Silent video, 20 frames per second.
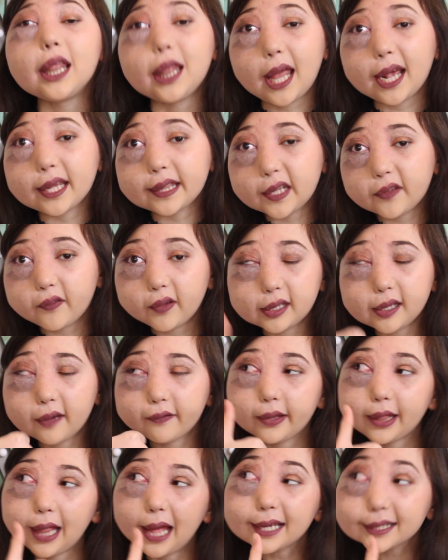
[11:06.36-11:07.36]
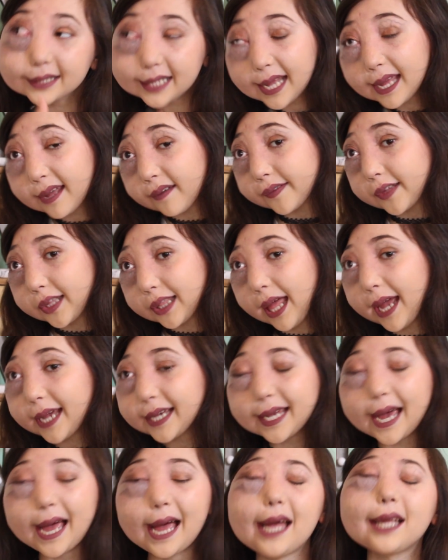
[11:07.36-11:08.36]
Like this video if you liked it, if you
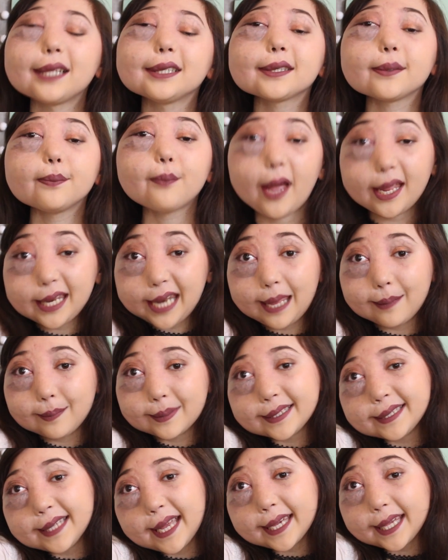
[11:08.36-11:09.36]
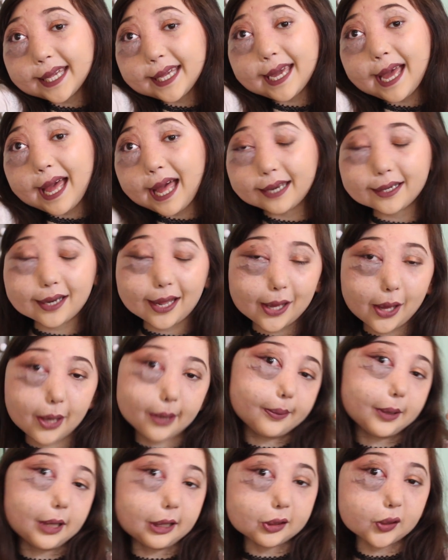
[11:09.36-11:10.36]
like, and my name is Nikki and I
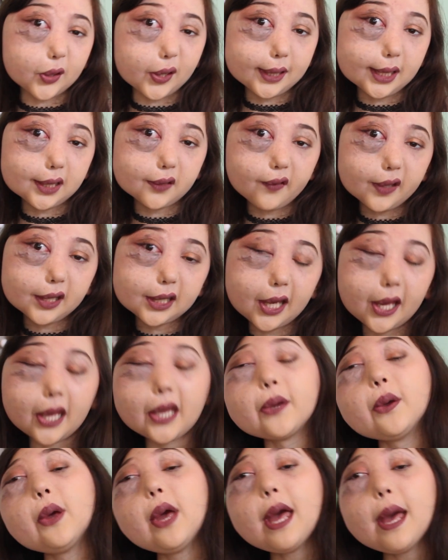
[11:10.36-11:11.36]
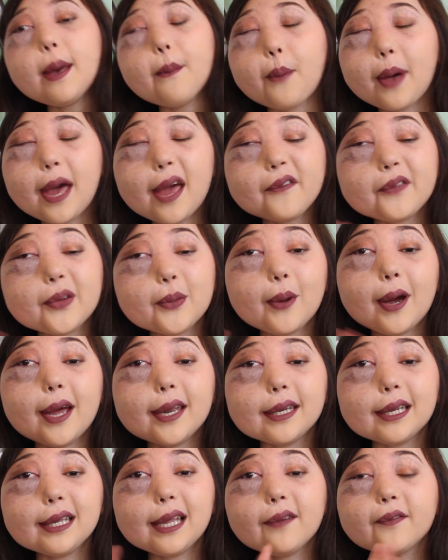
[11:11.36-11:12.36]
hope you enjoyed this video. Bye
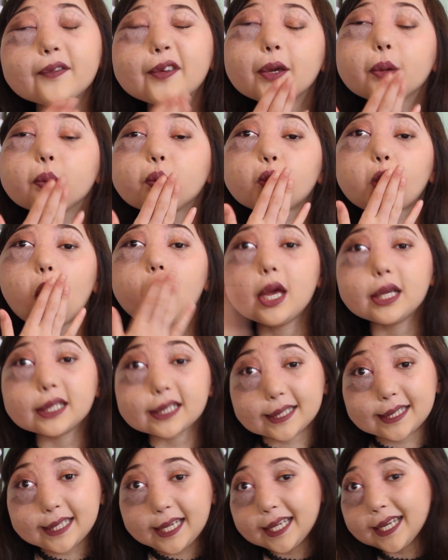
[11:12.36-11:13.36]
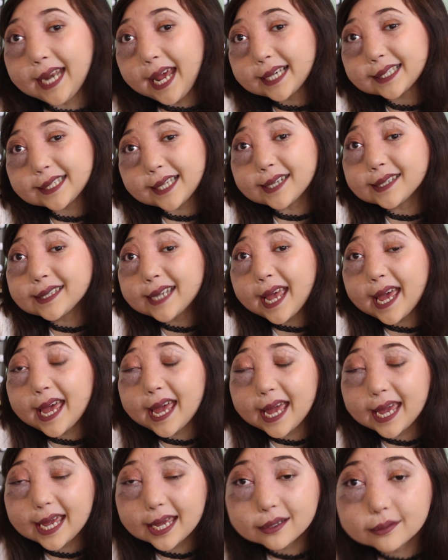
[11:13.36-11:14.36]
everyone, love you. See you next
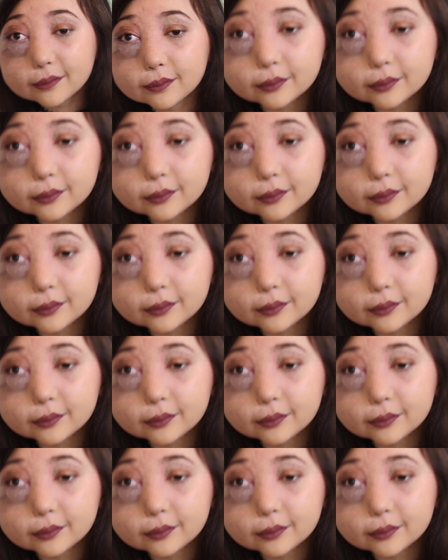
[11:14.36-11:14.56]
Sunday.